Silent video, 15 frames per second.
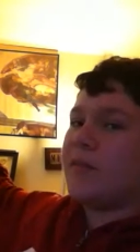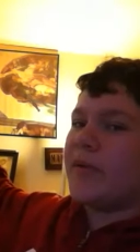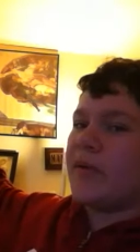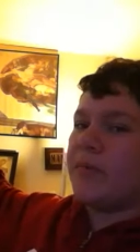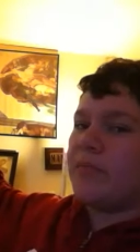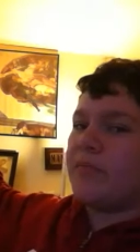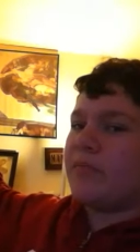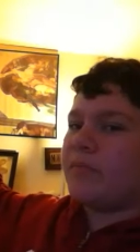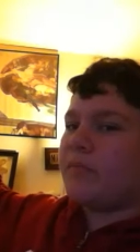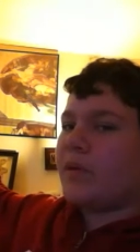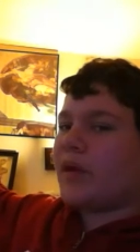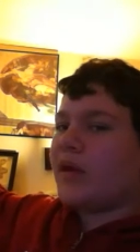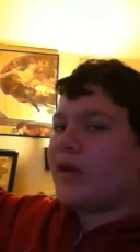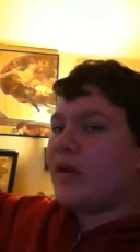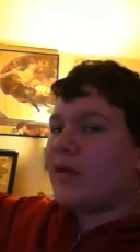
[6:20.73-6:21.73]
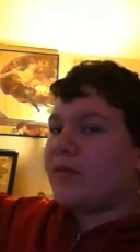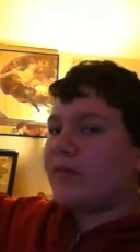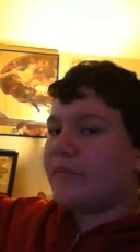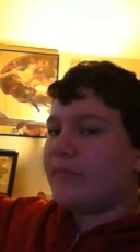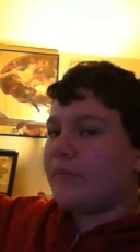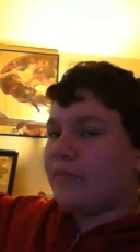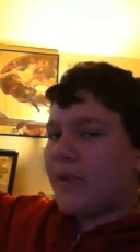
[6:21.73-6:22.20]
the big
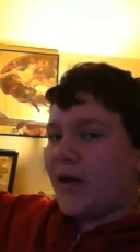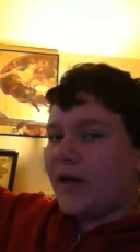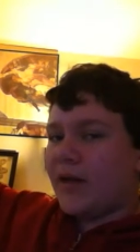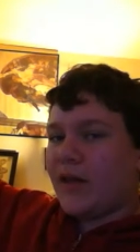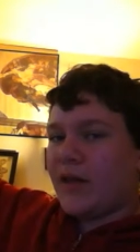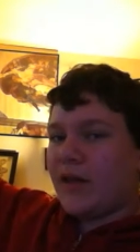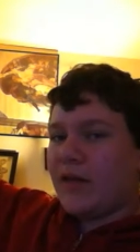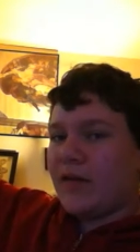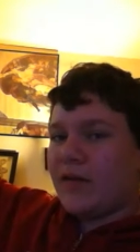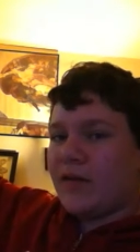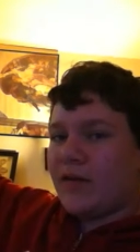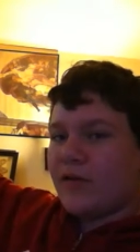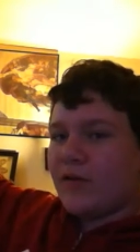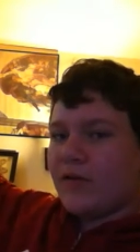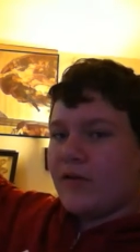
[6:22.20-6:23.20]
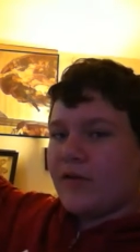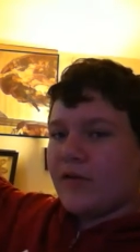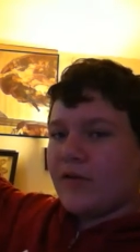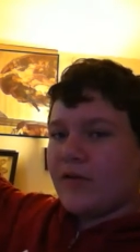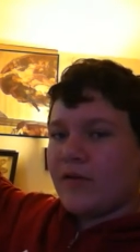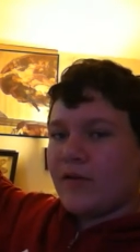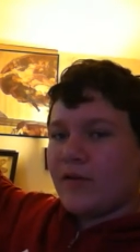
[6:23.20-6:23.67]
painting back there.
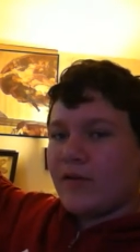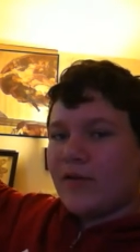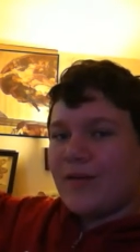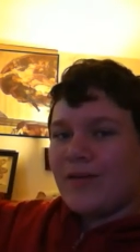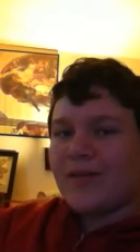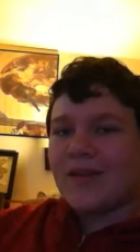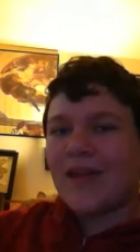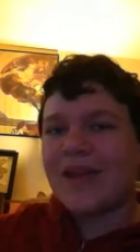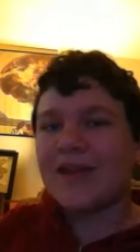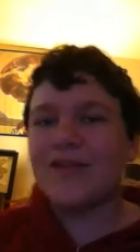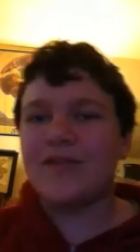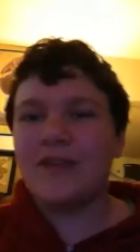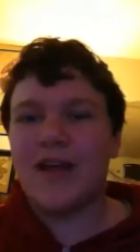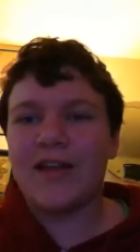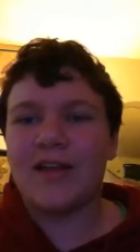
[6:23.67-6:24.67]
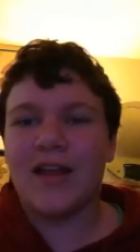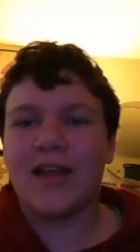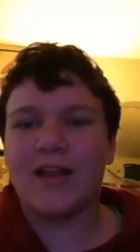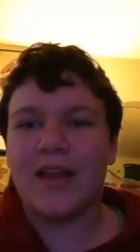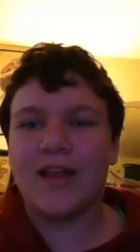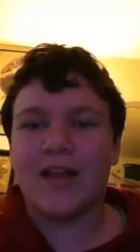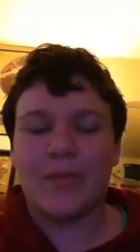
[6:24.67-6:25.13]
I do I, I
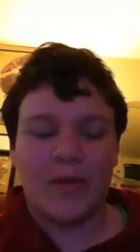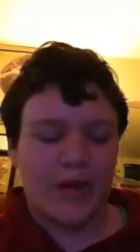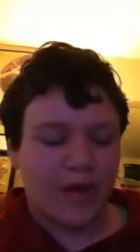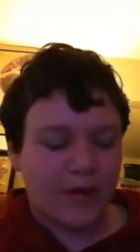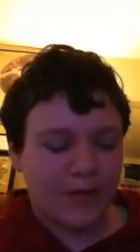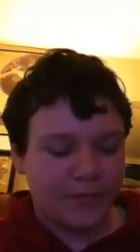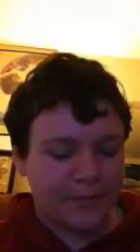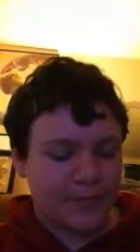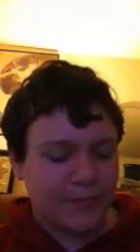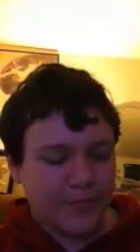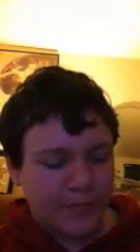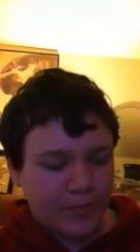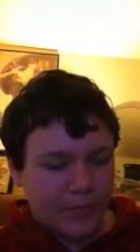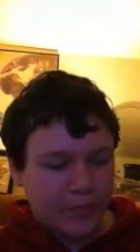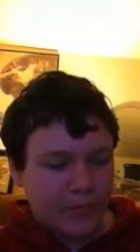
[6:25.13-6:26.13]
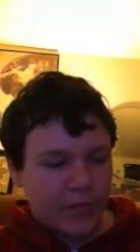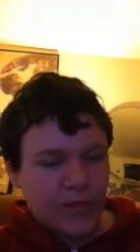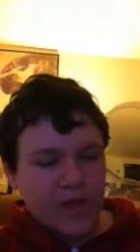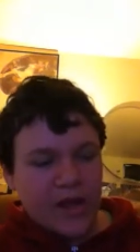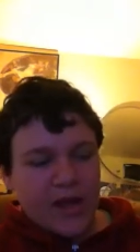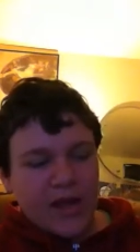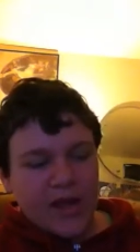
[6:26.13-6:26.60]
like that painting.
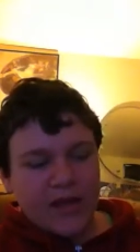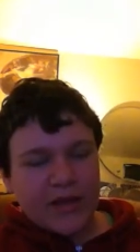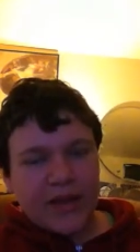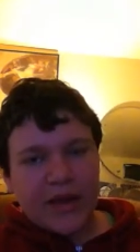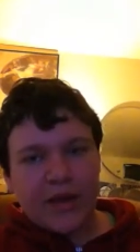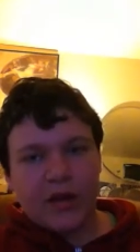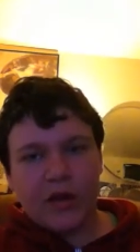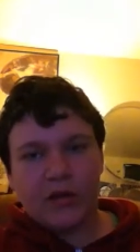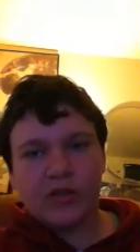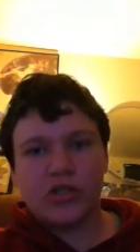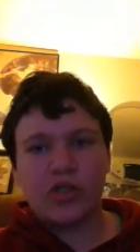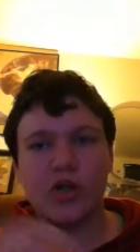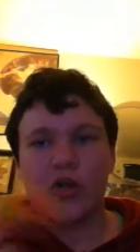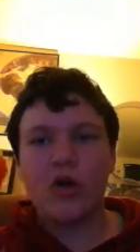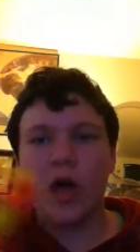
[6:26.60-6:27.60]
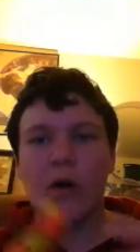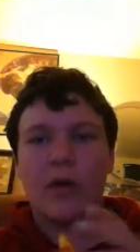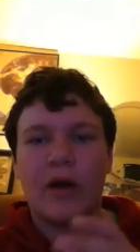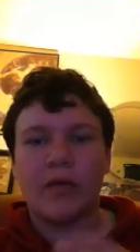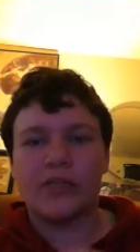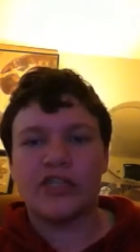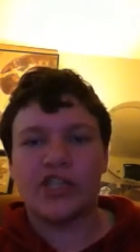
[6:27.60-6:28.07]
And then I also,
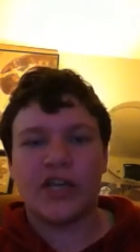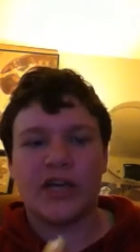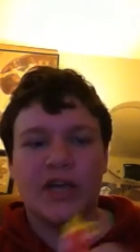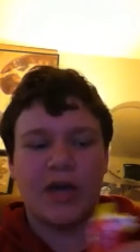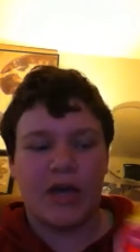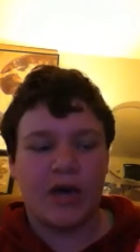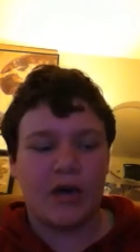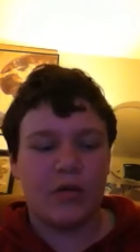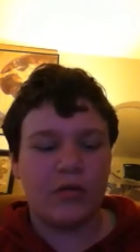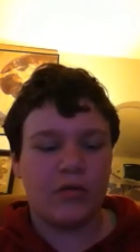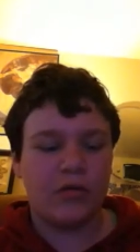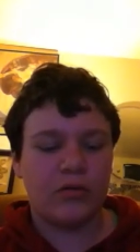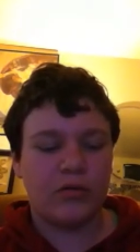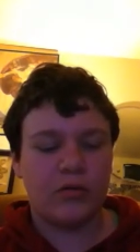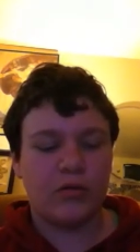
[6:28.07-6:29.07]
when I was checking out,